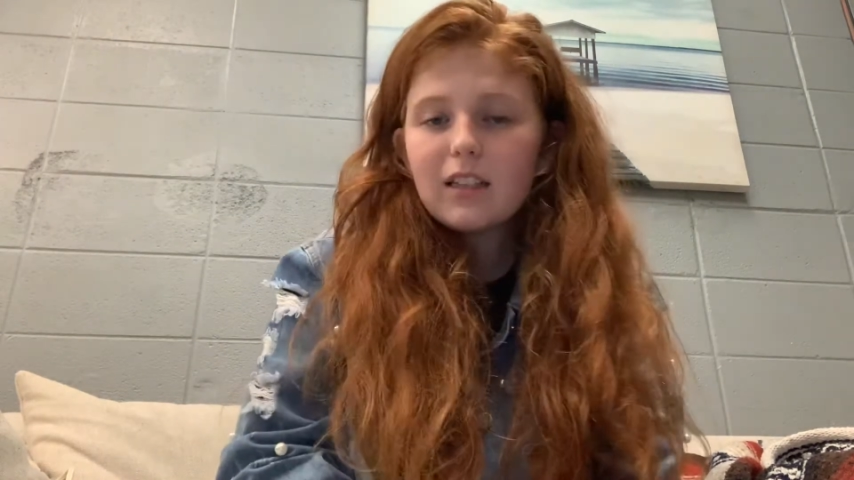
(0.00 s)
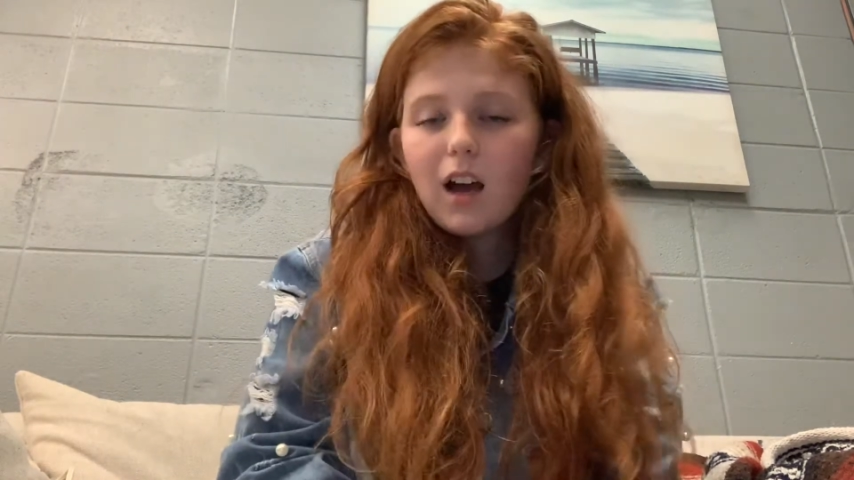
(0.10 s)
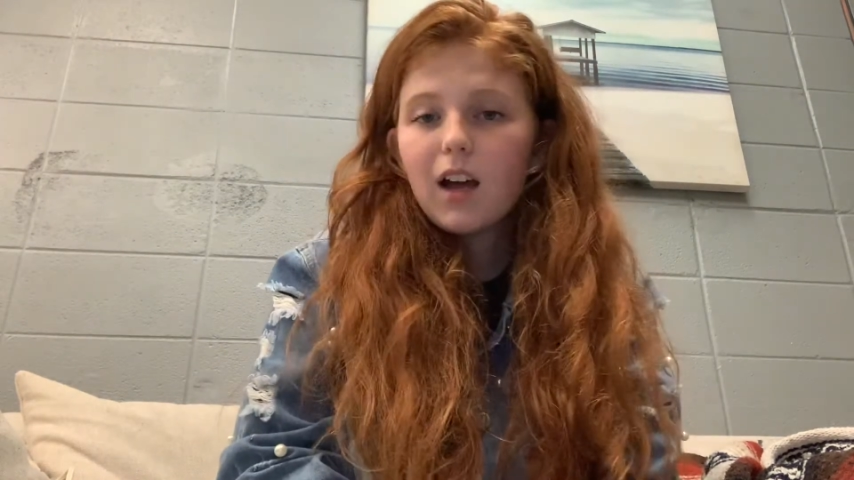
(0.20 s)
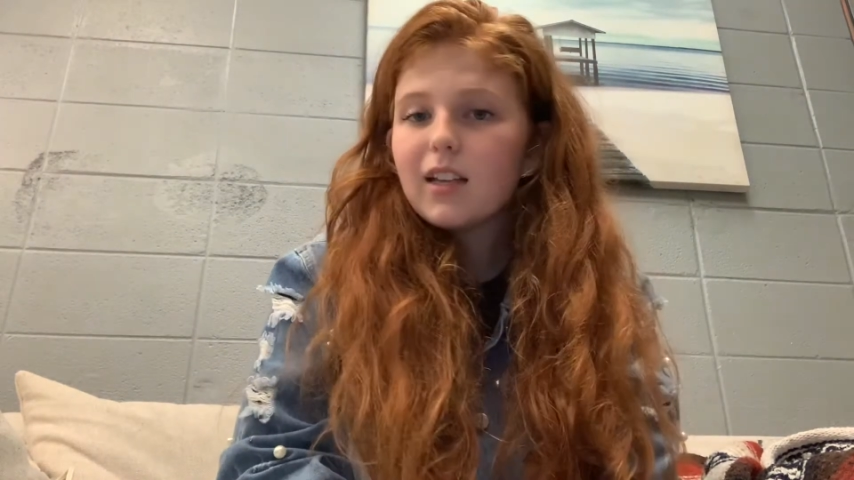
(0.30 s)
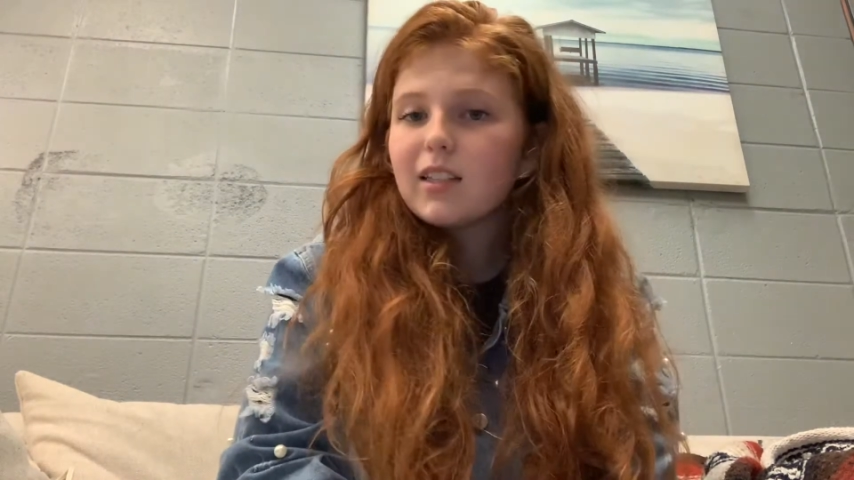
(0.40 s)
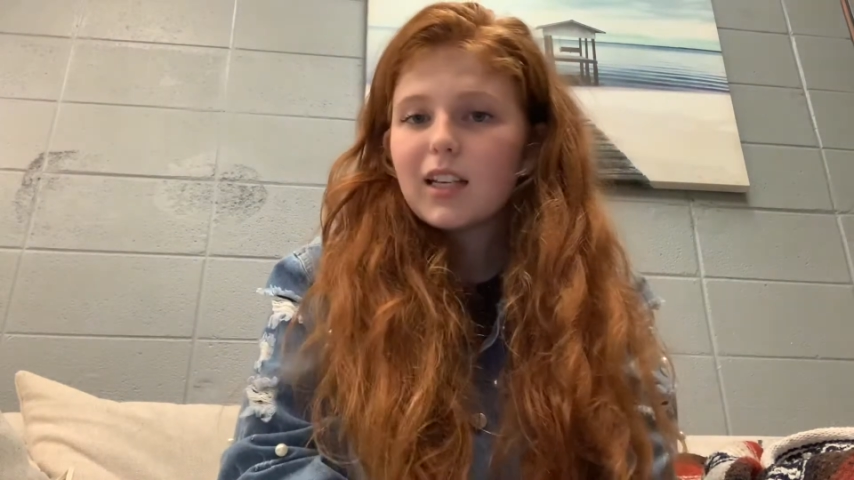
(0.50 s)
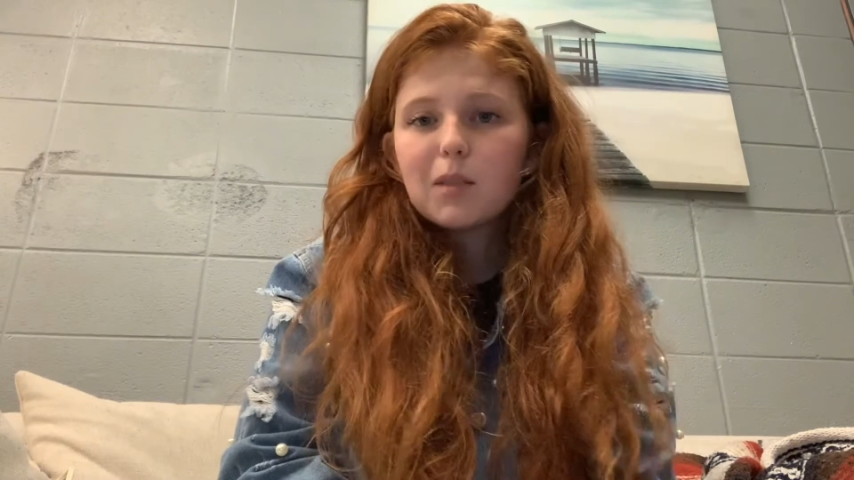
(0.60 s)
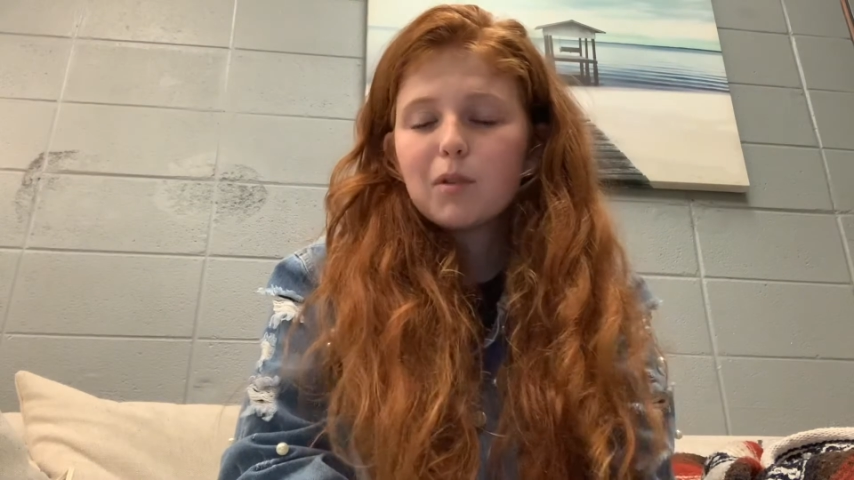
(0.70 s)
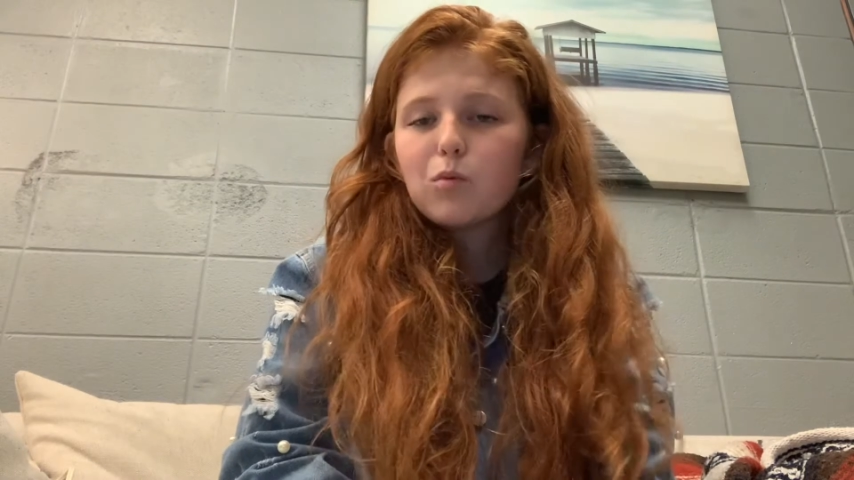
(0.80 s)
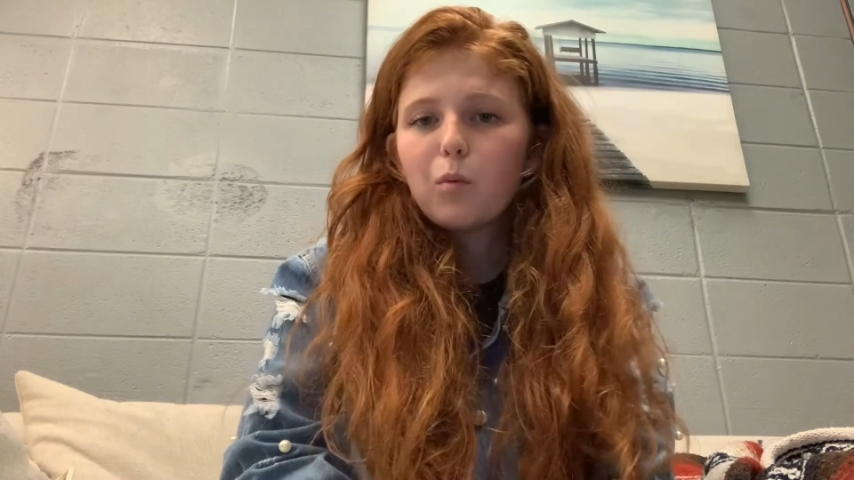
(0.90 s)

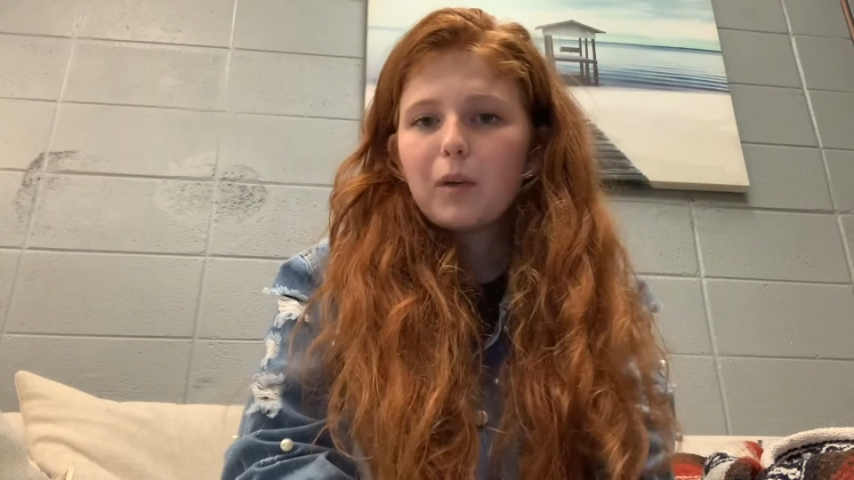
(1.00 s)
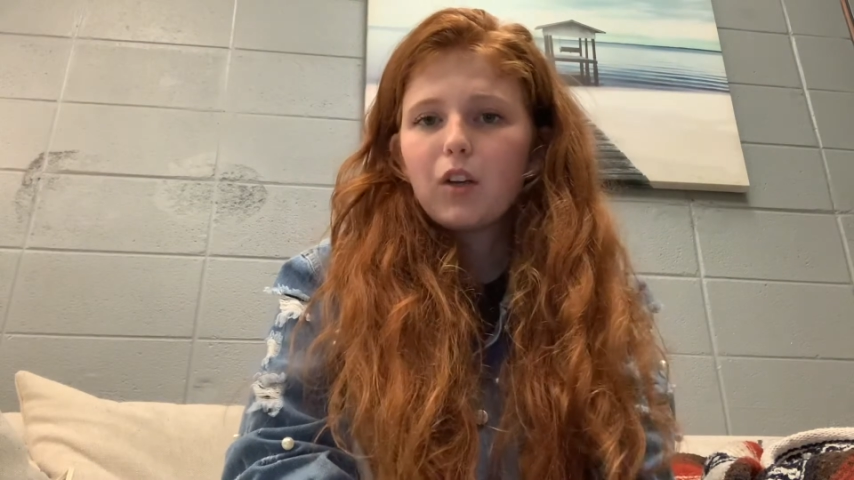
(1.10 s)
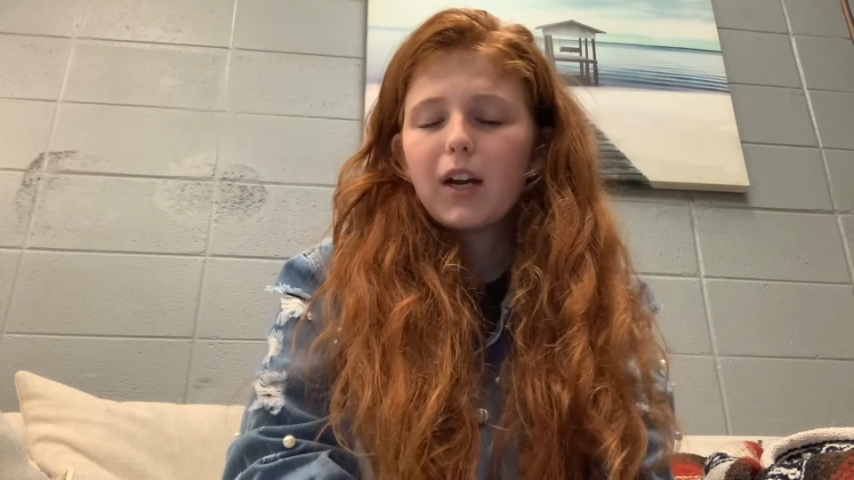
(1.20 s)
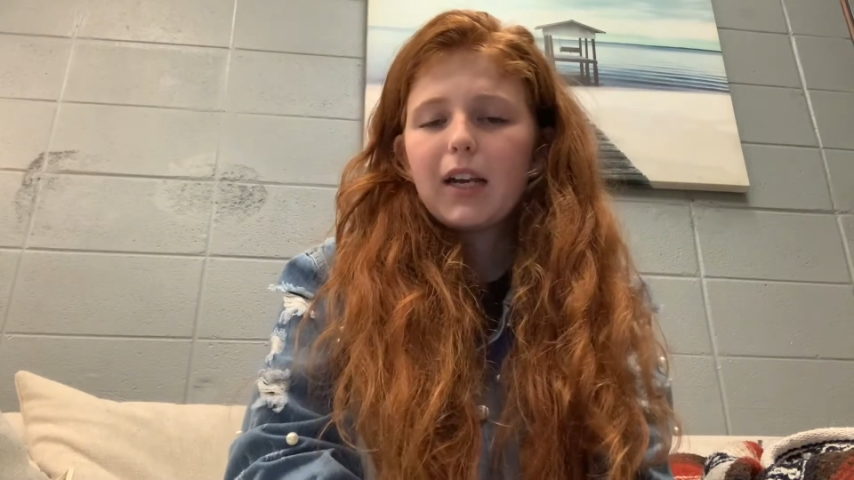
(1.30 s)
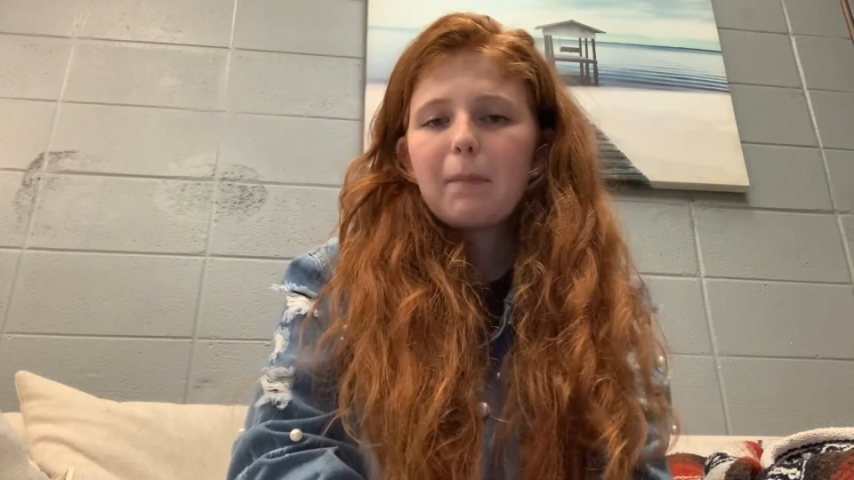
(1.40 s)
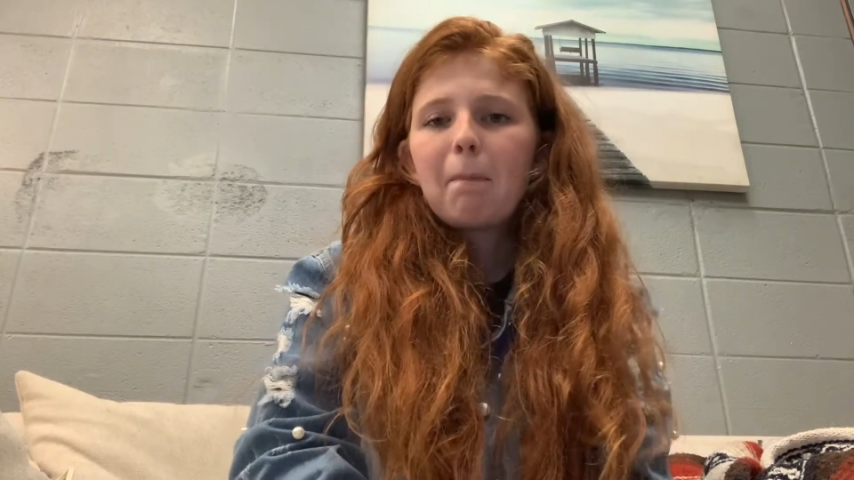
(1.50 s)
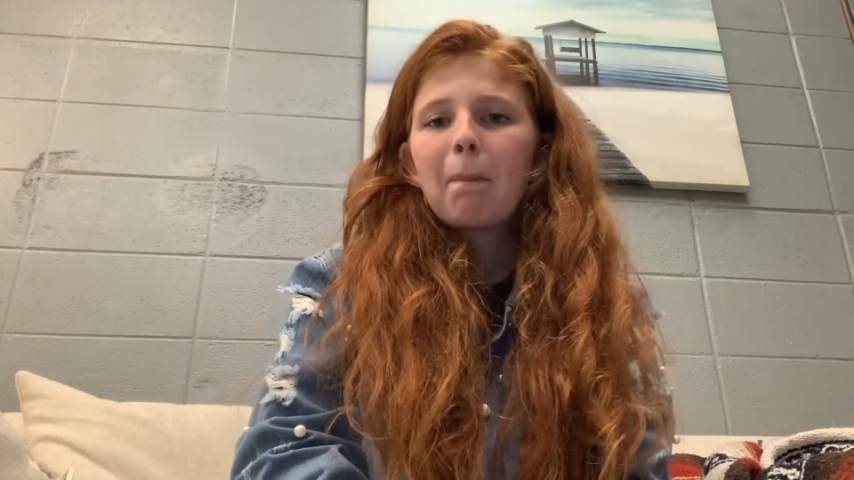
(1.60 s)
assessments will be graded,